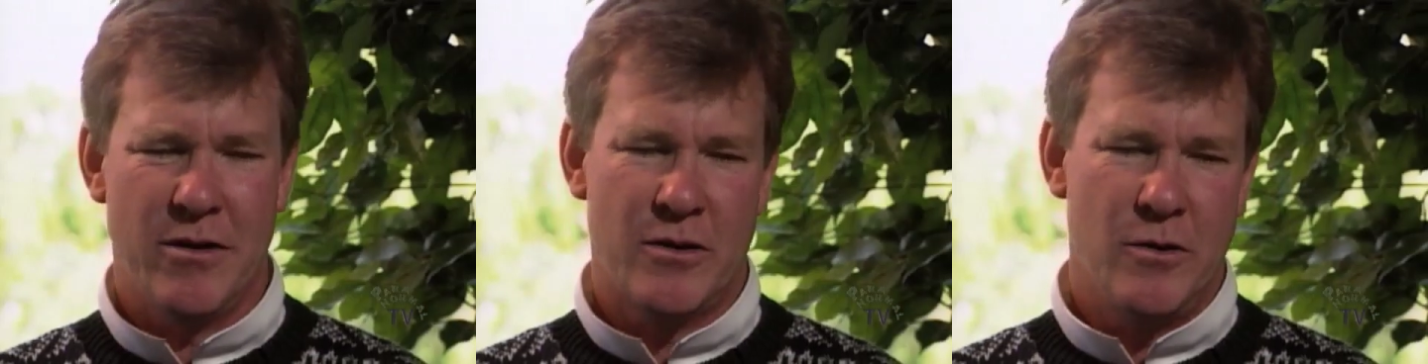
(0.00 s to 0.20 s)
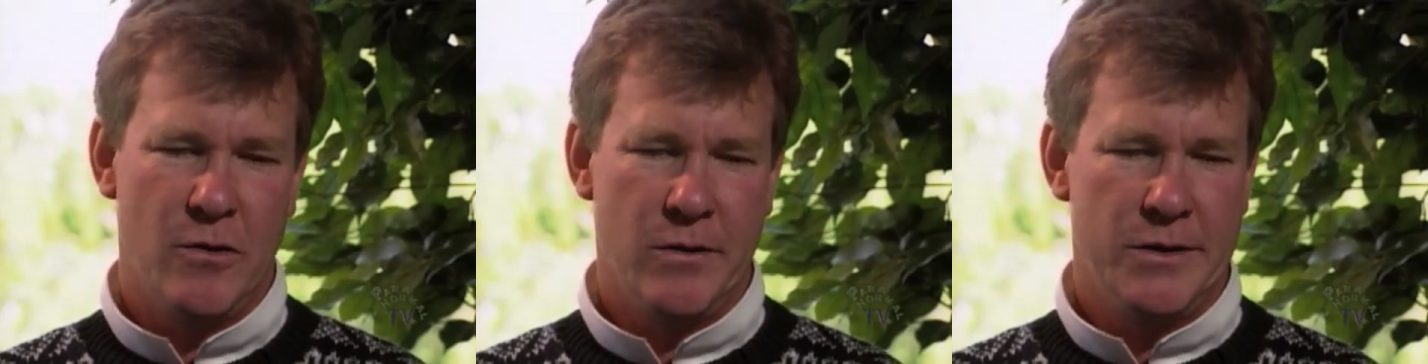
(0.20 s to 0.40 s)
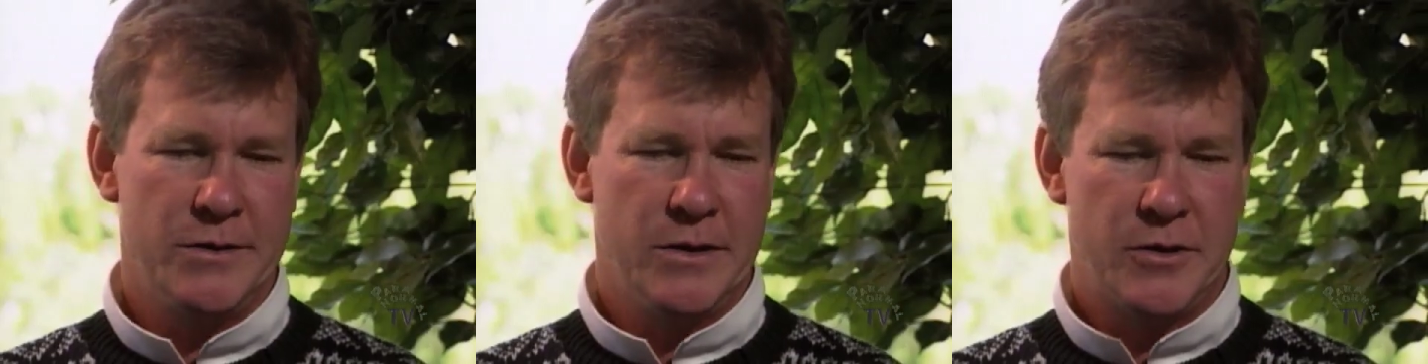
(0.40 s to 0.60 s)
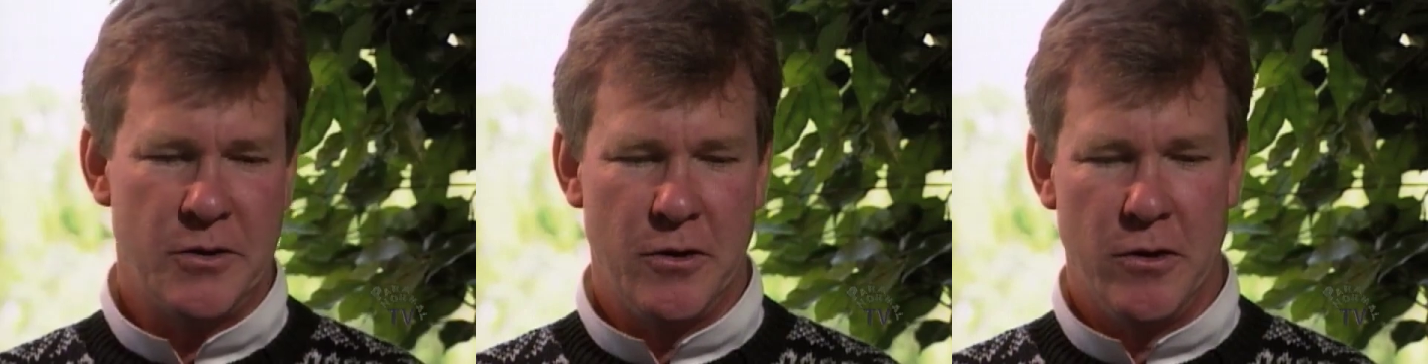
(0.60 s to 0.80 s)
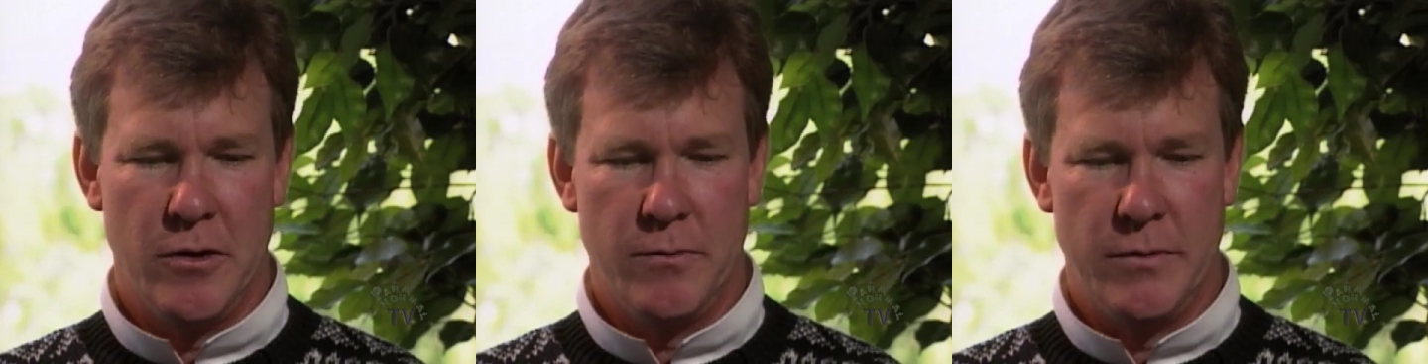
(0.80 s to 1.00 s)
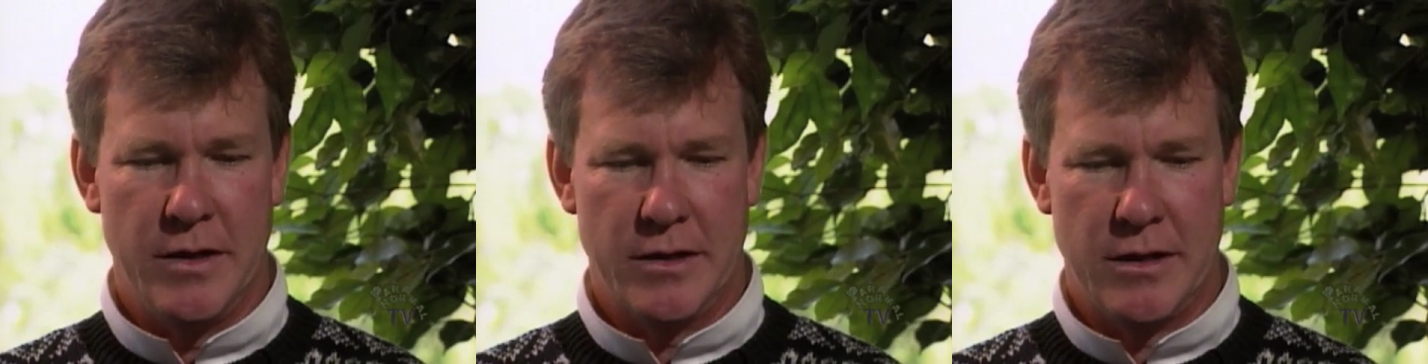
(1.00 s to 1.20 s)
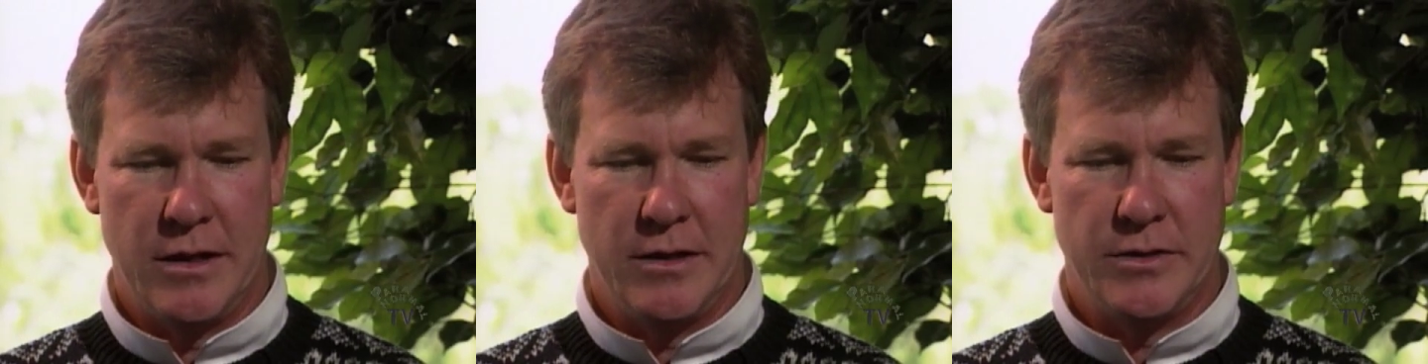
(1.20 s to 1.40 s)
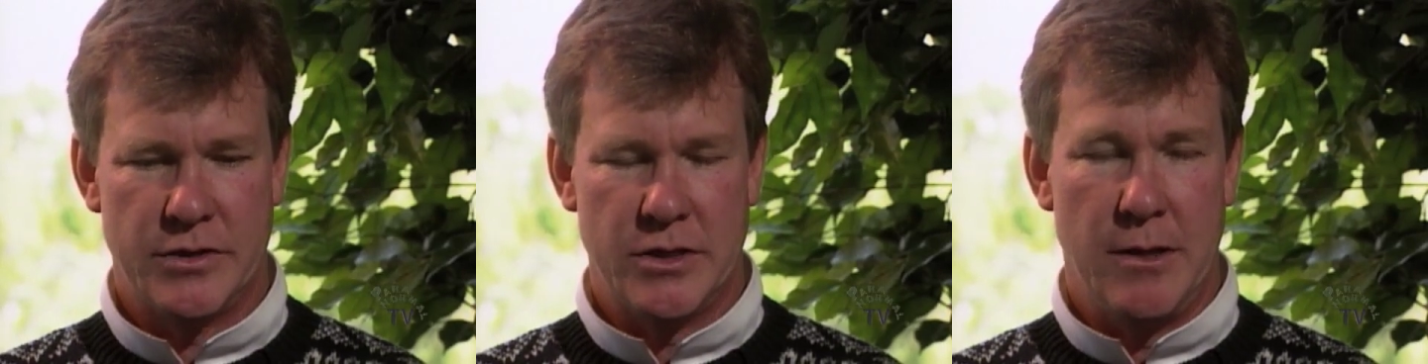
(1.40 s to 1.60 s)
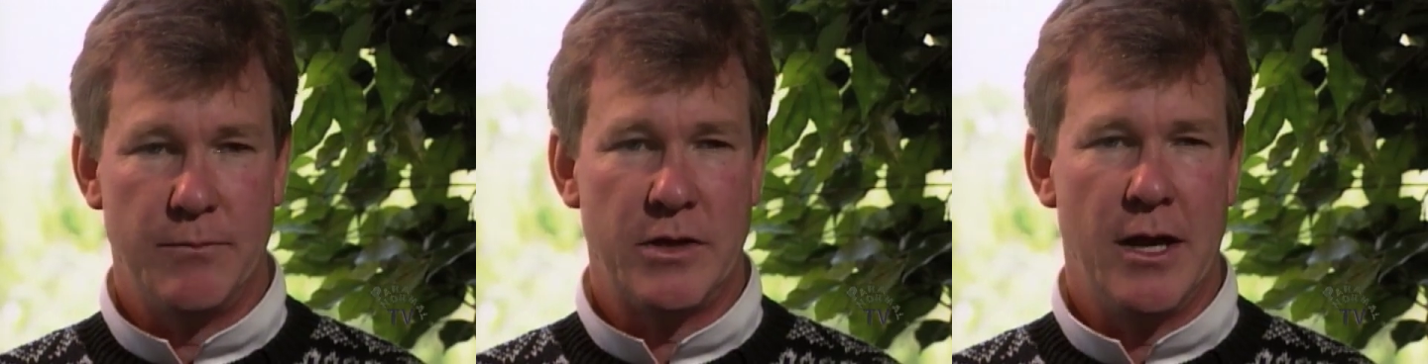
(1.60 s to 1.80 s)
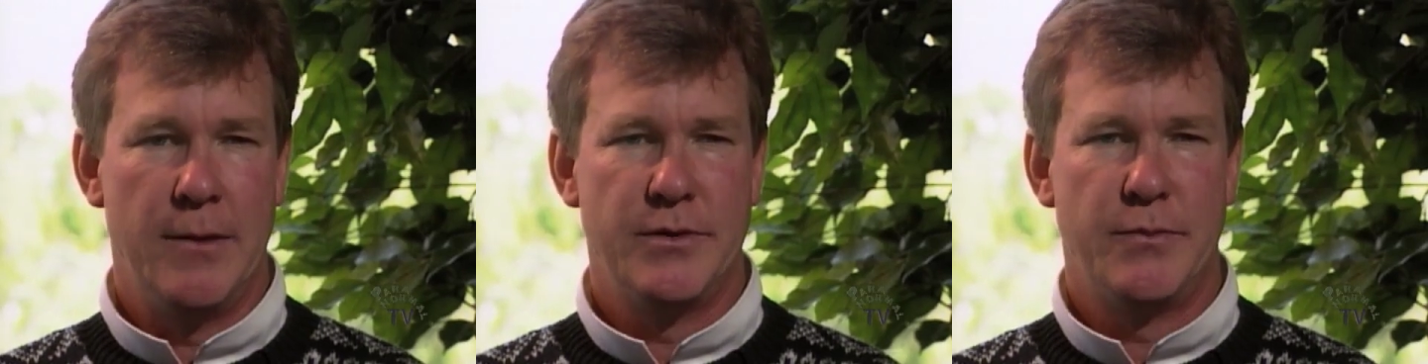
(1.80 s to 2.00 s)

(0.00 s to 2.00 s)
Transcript: Larry also feels that Erik's